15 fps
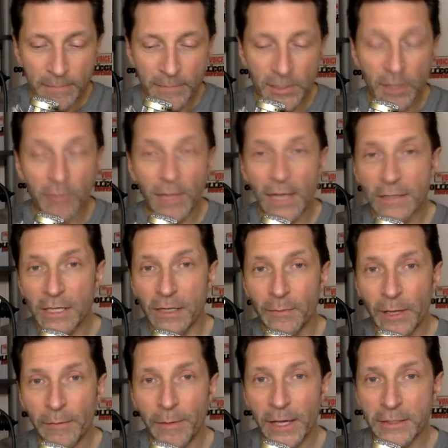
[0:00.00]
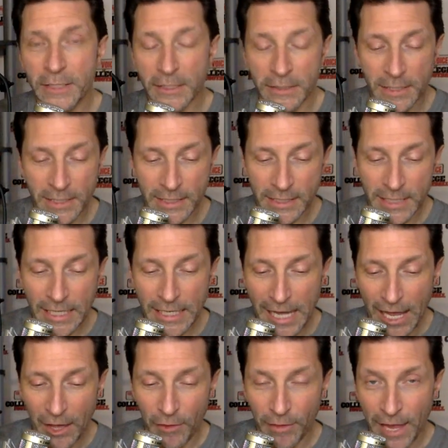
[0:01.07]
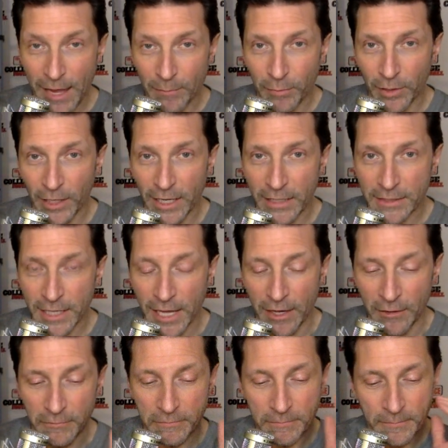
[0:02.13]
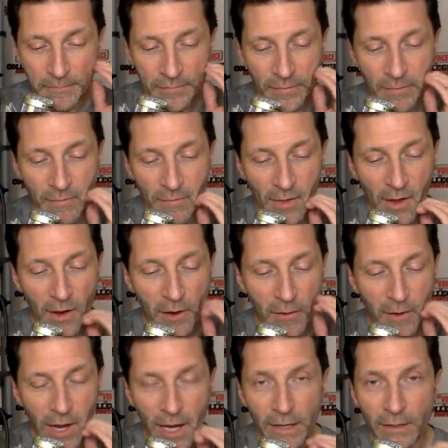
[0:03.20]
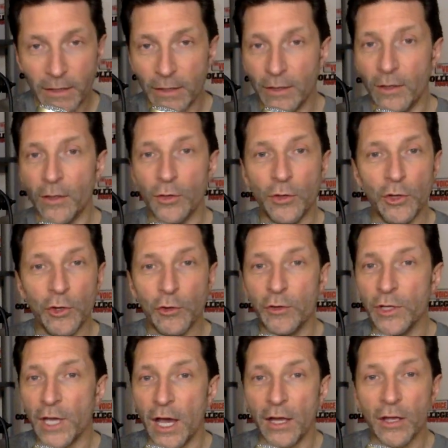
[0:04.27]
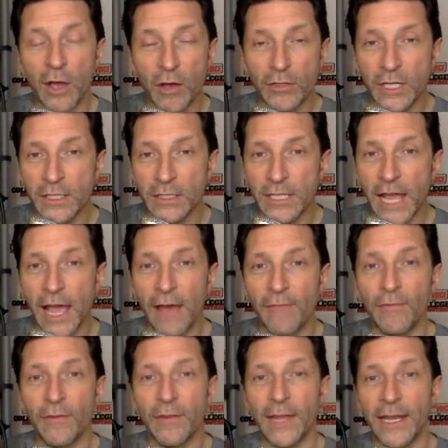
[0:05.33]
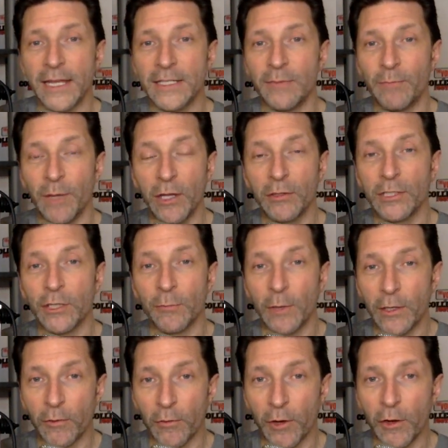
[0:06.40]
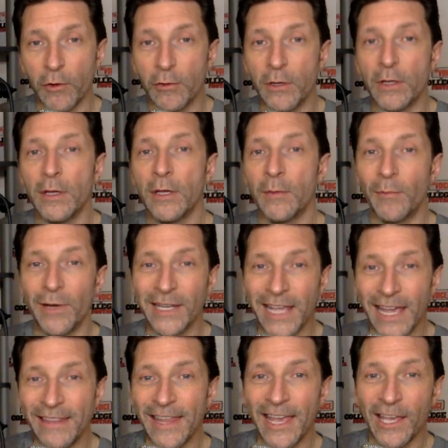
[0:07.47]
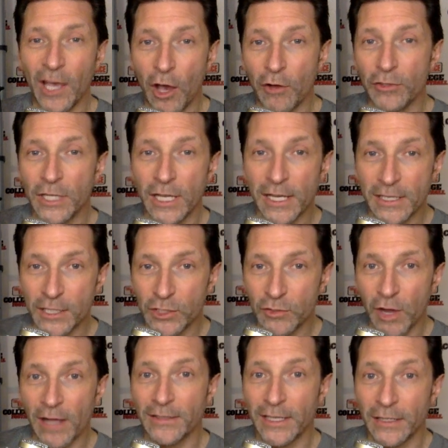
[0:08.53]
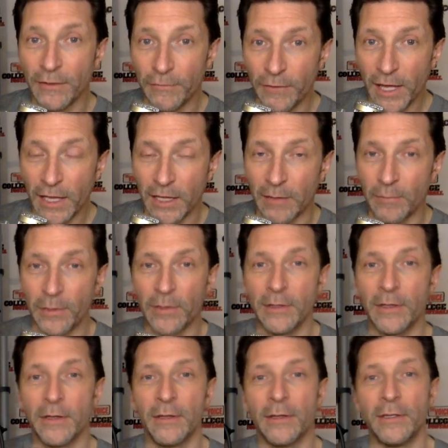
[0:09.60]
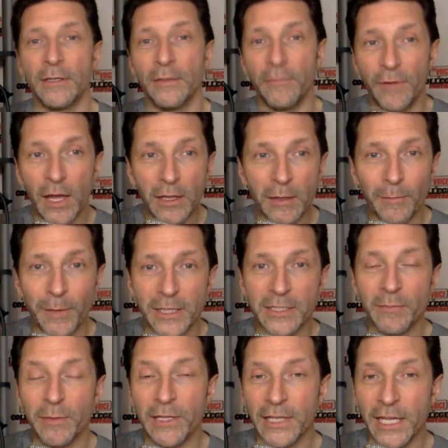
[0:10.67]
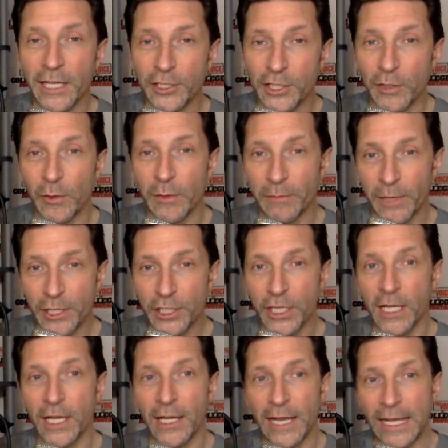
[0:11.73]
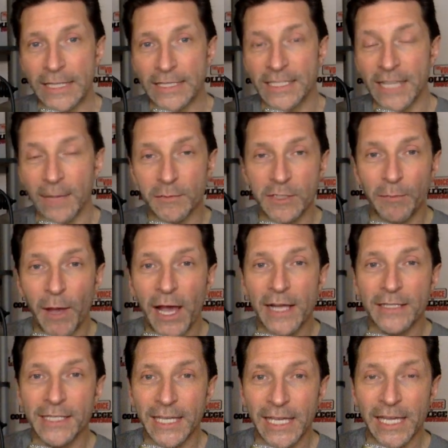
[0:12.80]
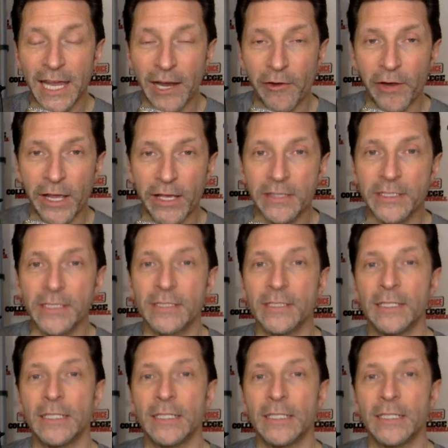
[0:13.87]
So that's going to be amazing to see how that plays out. All right, new young coaching staff that is built to recruit, but can they coach and instruct and develop? Development's been the issue at Michigan in some spots, key areas,